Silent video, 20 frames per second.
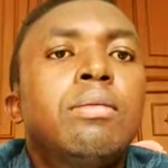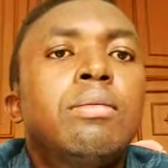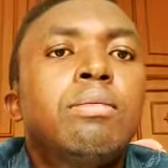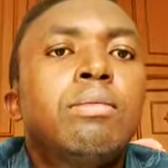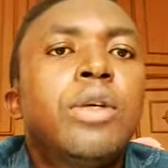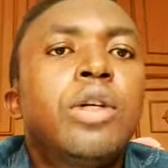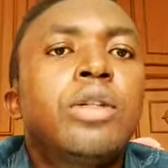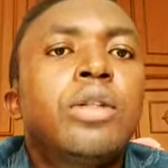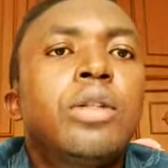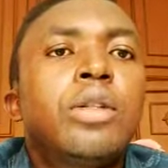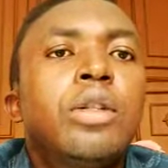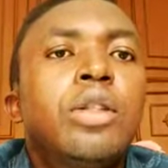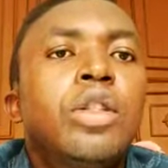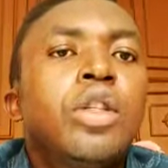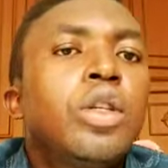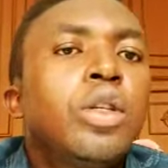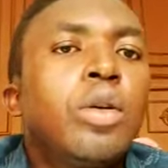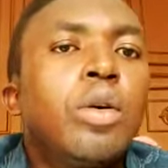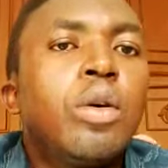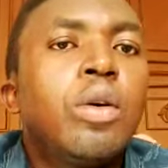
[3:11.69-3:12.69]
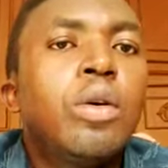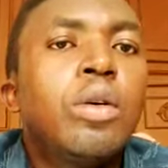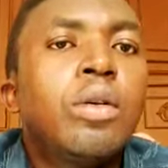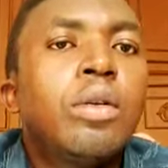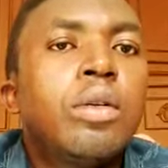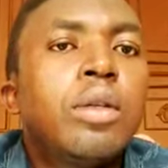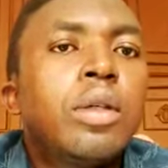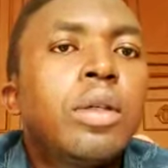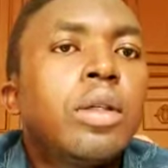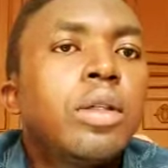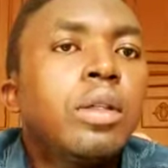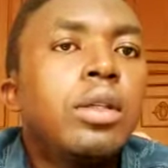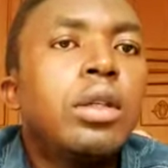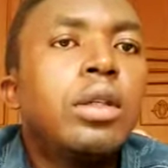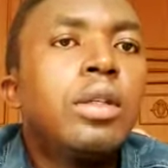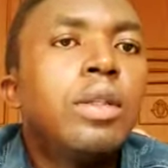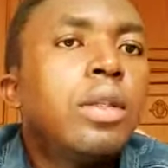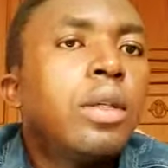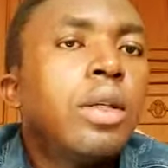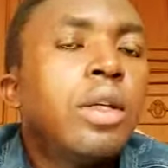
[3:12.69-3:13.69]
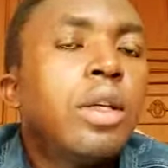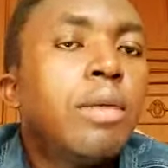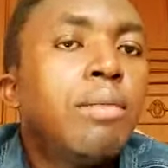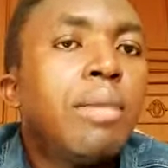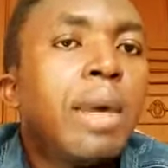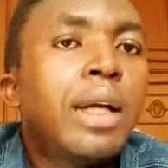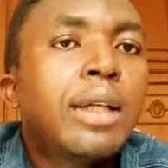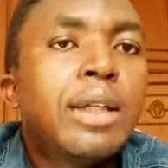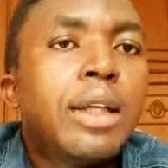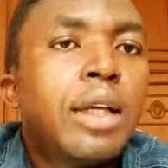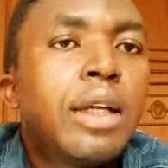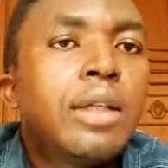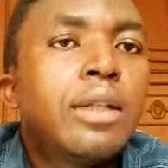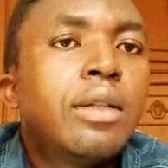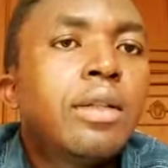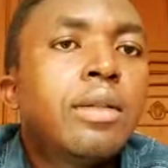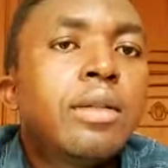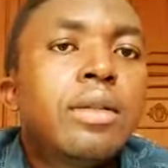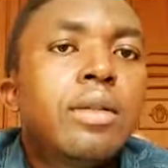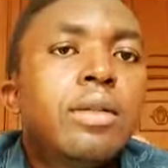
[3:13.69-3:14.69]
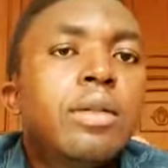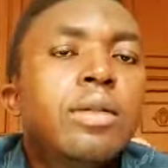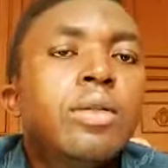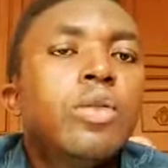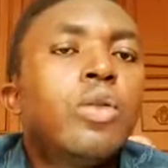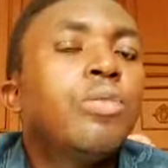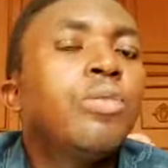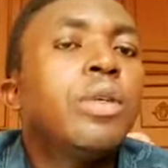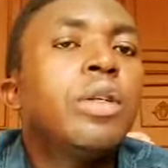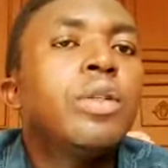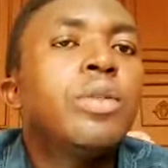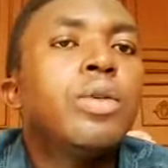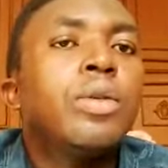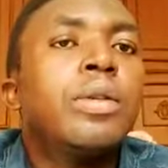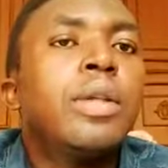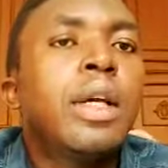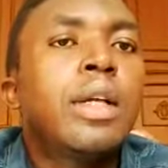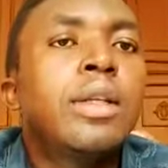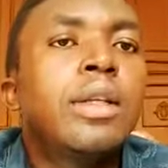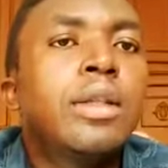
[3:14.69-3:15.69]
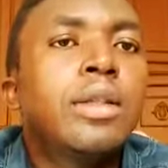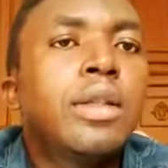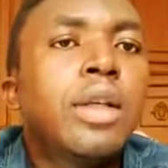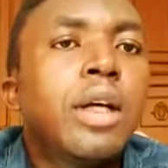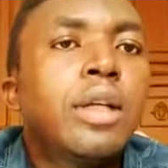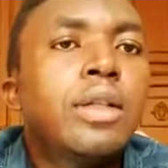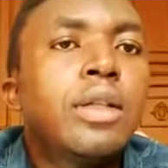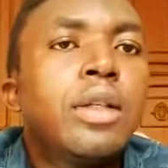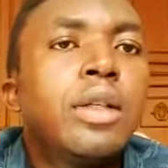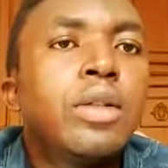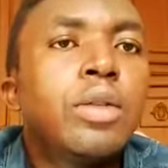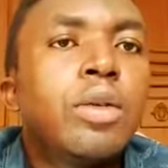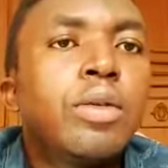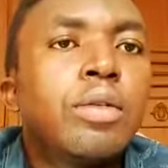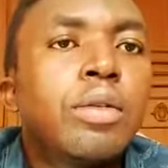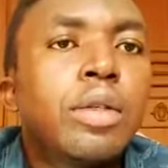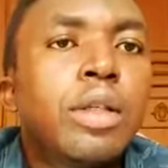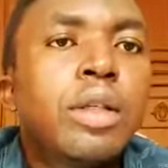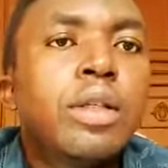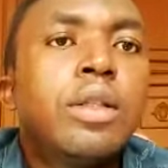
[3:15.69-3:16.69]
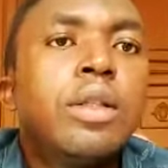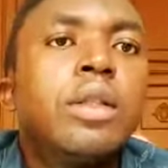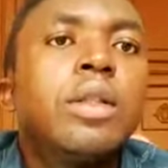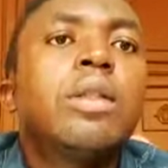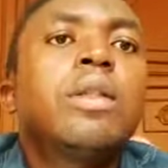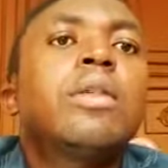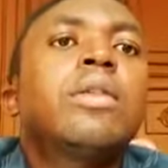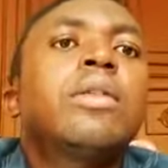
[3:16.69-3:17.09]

But you know, since the market to be social distance is not easy.